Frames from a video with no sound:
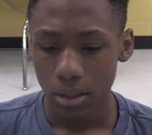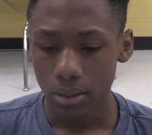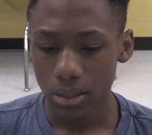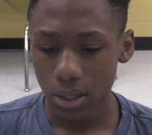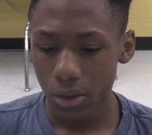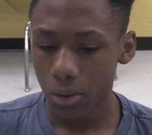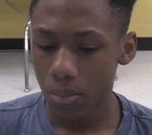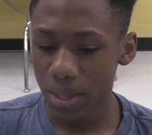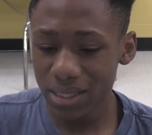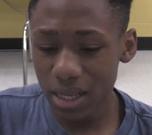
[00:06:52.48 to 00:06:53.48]
So
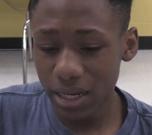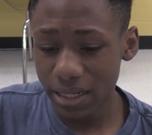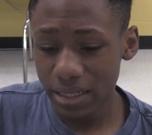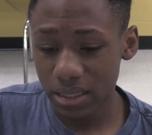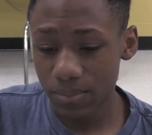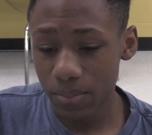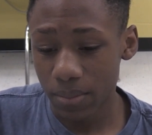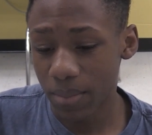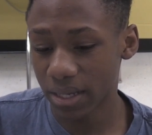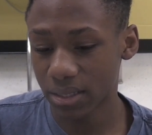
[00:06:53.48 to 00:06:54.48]
mixed audience has
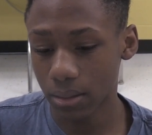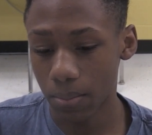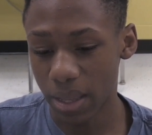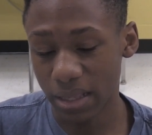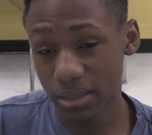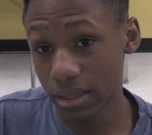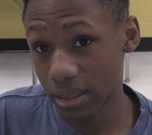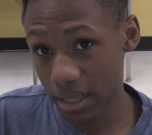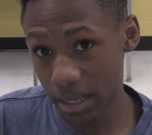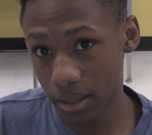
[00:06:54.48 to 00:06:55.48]
been it's a
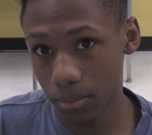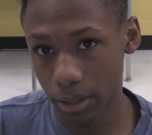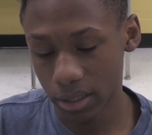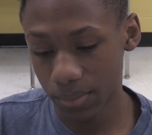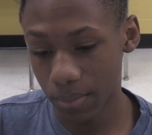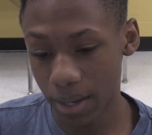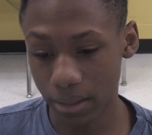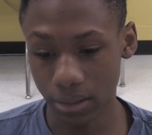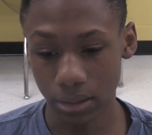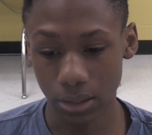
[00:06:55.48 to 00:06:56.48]
thing, but it's been
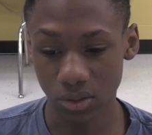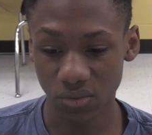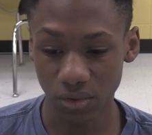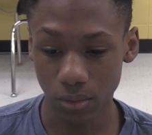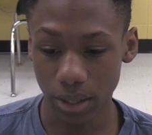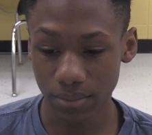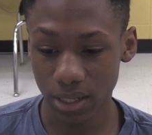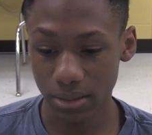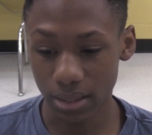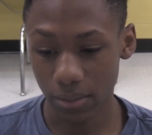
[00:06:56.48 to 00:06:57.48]
mainly used for
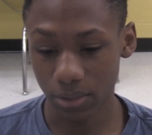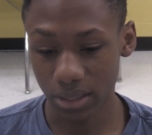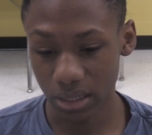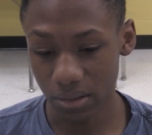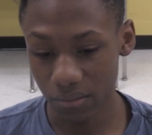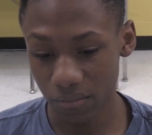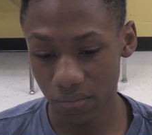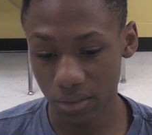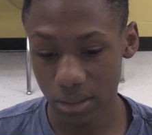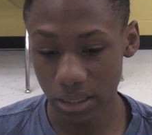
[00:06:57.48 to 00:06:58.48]
websites that receive
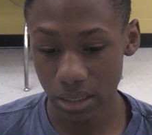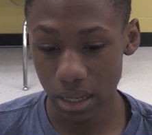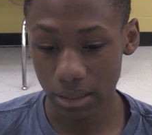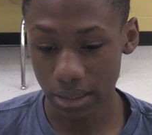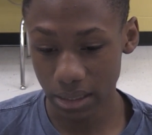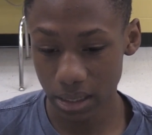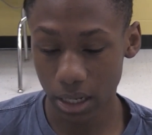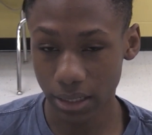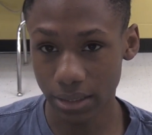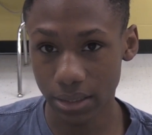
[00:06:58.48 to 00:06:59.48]
a teen
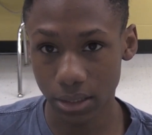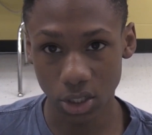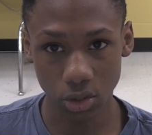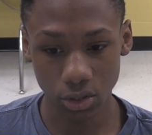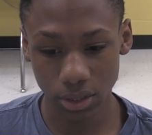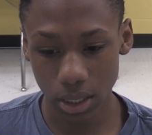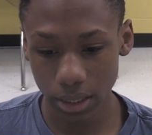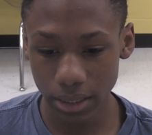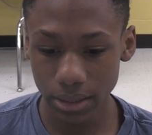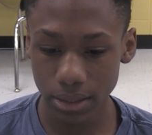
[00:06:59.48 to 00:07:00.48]
audience and a children's
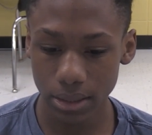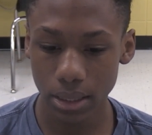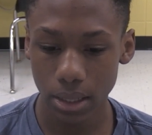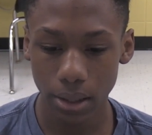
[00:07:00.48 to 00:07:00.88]
audience.